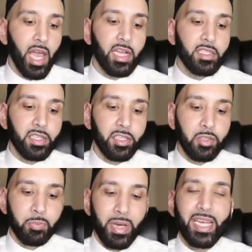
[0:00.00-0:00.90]
and
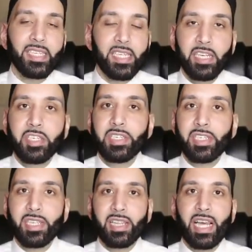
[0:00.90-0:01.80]
you pay attention
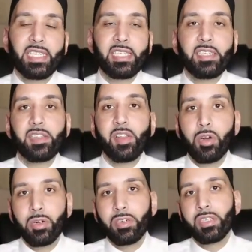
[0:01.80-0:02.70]
to the lessons
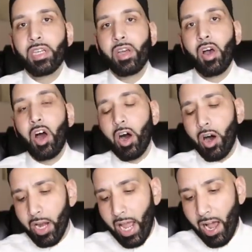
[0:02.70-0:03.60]
learned
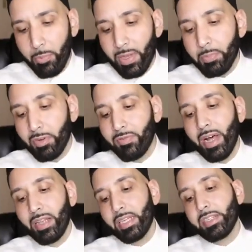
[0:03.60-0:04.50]
on how people
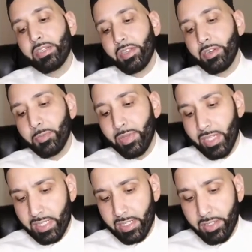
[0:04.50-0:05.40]
fell into those
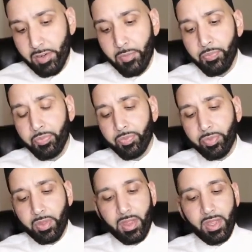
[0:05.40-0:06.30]
places. So
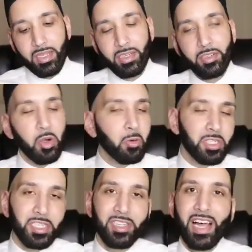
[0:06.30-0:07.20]
don't
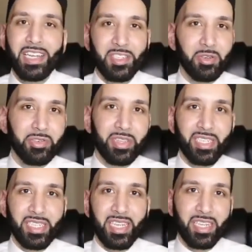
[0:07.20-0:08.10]
just gloss over
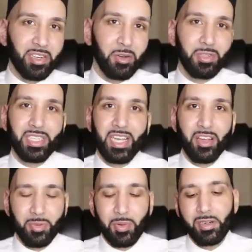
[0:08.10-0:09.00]
this and then go to the
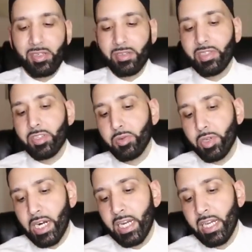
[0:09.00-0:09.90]
other parts of the
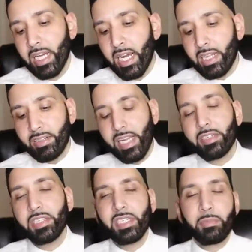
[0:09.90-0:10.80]
surah. And there's
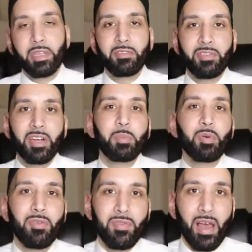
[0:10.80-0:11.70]
actually something very
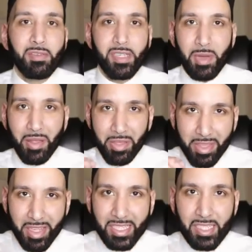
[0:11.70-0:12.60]
profound about
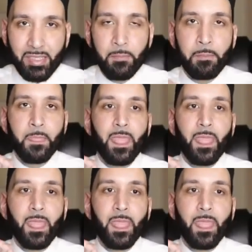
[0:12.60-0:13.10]
this